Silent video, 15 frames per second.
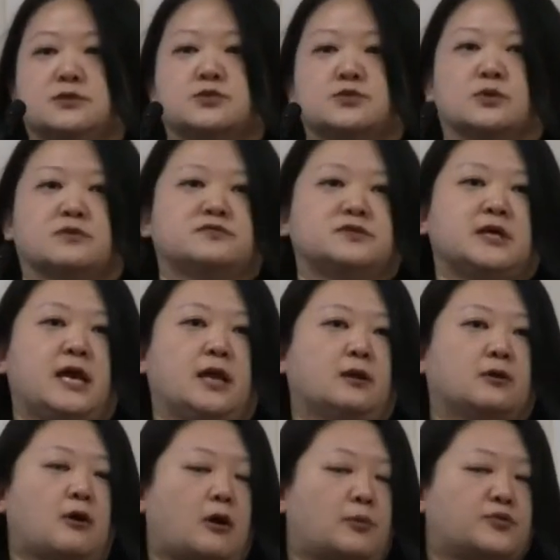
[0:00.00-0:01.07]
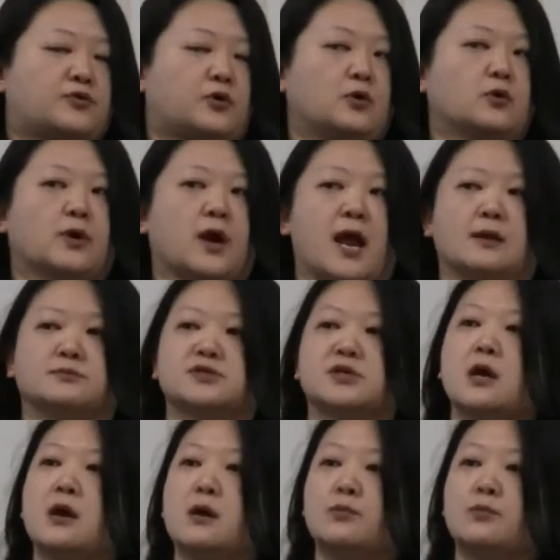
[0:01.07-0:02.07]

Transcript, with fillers: to sort of tailor our programs